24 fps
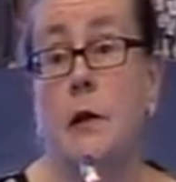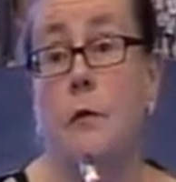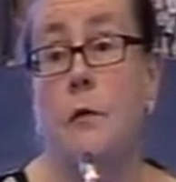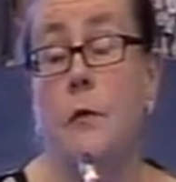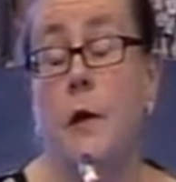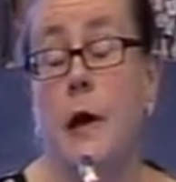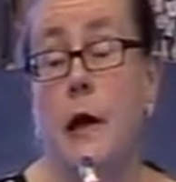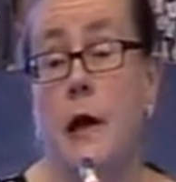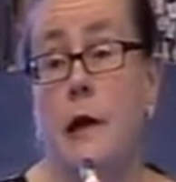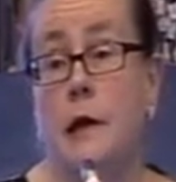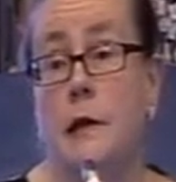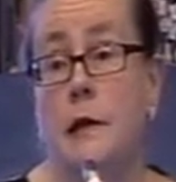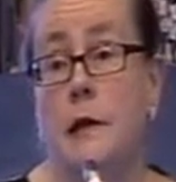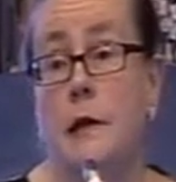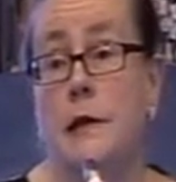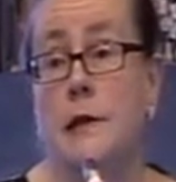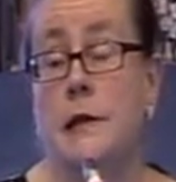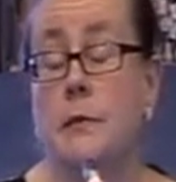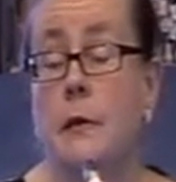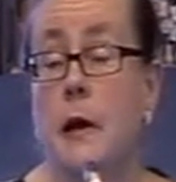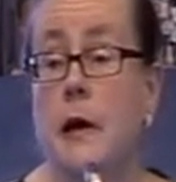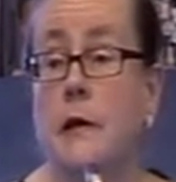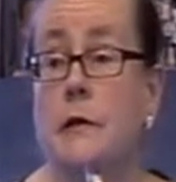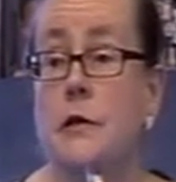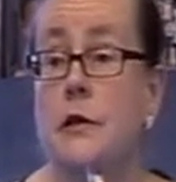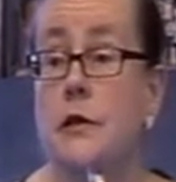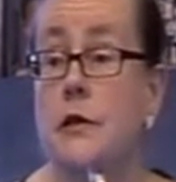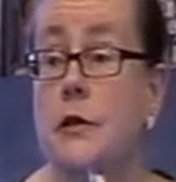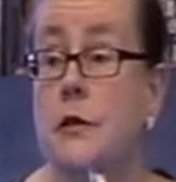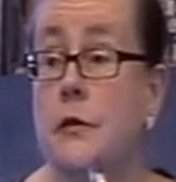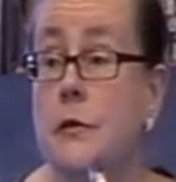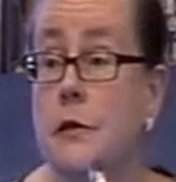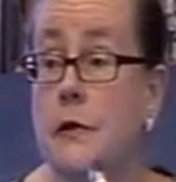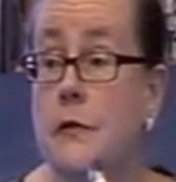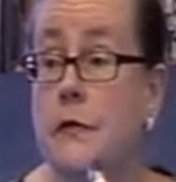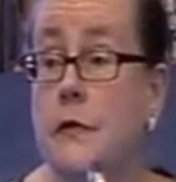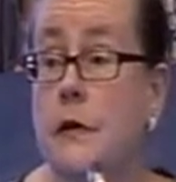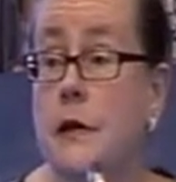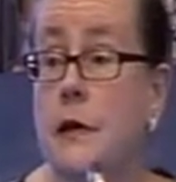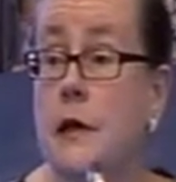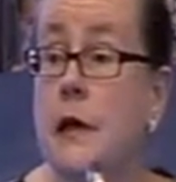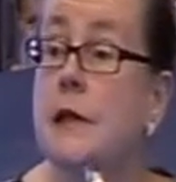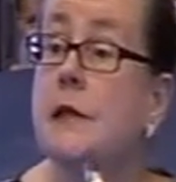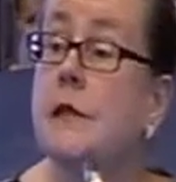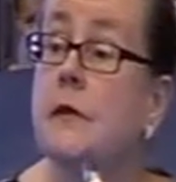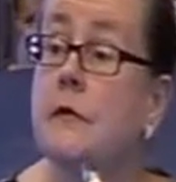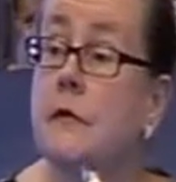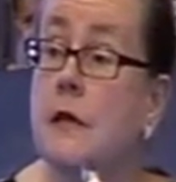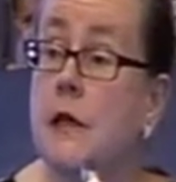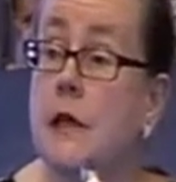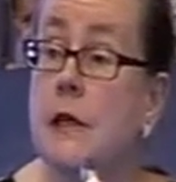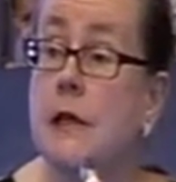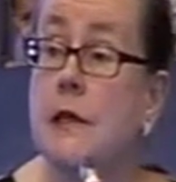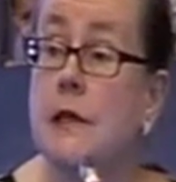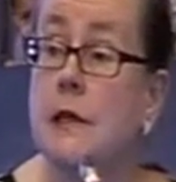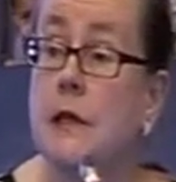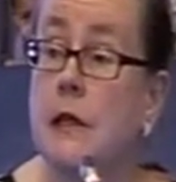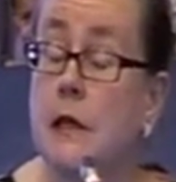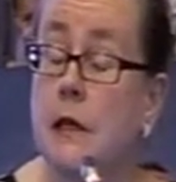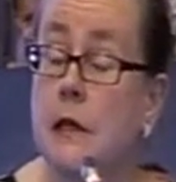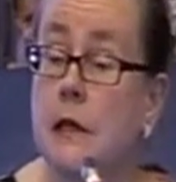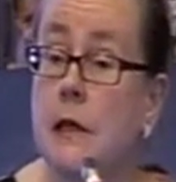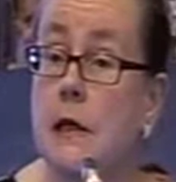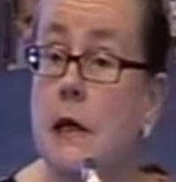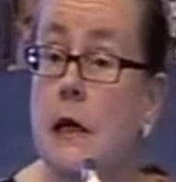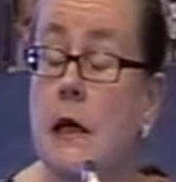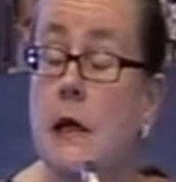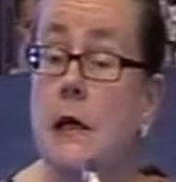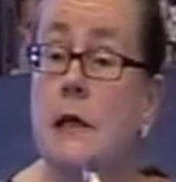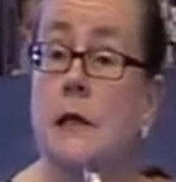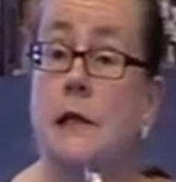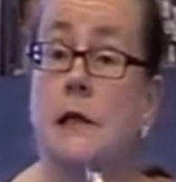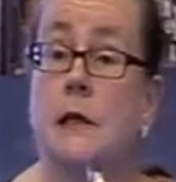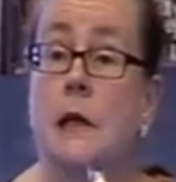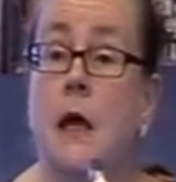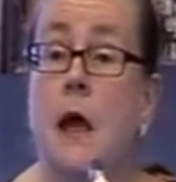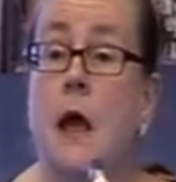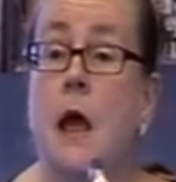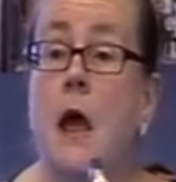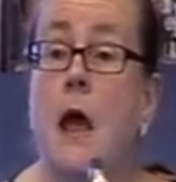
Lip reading: awareness about the usefulness of these techniques.